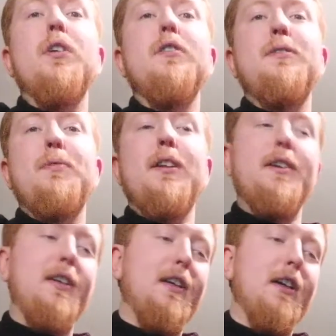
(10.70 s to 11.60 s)
going to be
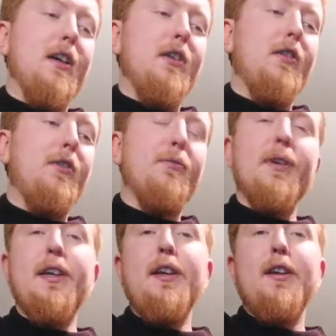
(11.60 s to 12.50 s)
learning
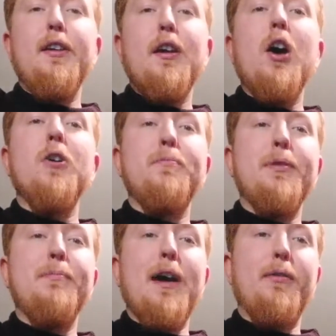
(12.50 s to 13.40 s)
3
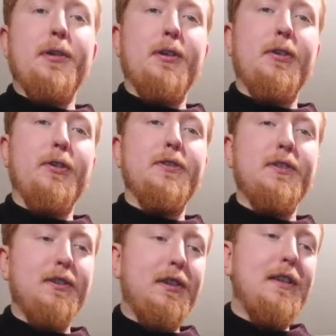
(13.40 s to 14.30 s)
open power
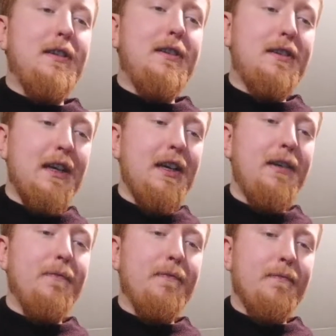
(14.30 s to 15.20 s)
chords: D,
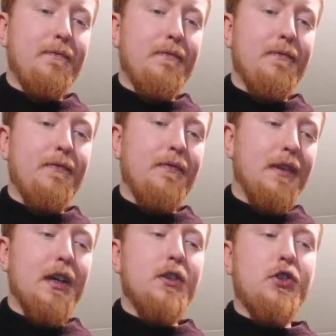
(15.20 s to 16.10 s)

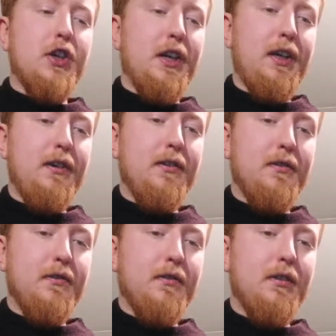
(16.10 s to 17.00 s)
G,
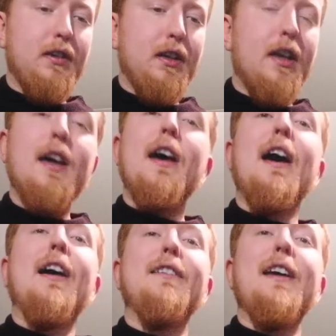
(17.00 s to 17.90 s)

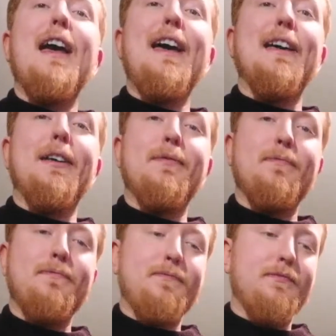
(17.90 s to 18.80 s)
and A.
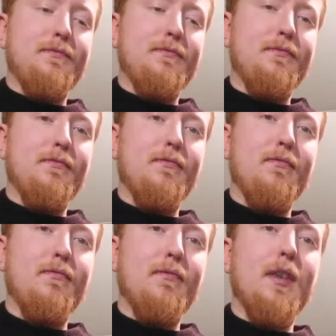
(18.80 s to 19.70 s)

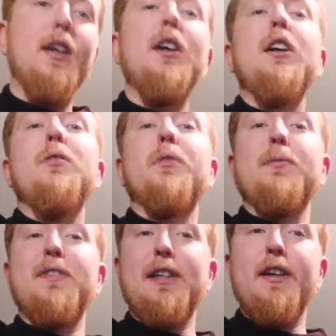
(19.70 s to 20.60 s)
We're going to
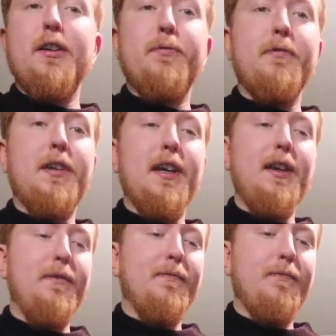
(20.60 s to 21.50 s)
be starting off with
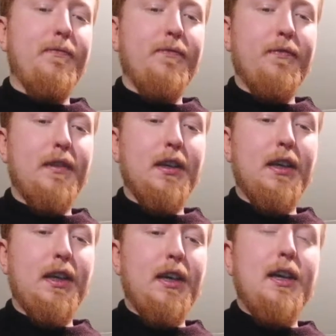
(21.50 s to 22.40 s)
D,
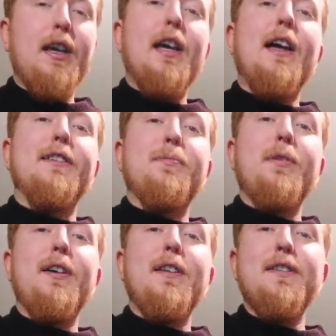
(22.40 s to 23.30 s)
and to
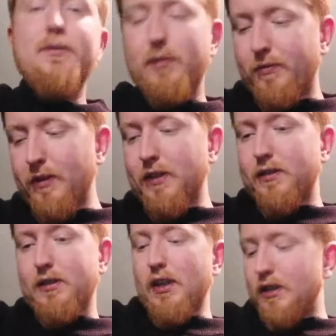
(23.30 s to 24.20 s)
play this we
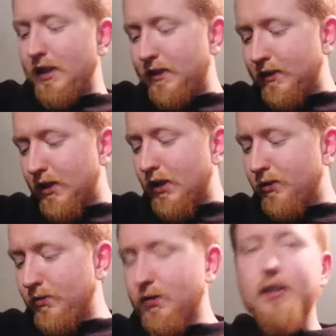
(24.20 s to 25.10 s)
first need to
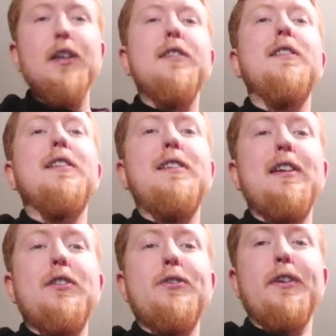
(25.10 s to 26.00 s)
go to the
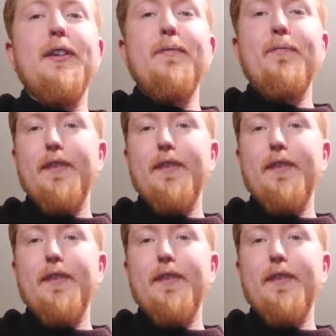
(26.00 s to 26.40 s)
D string.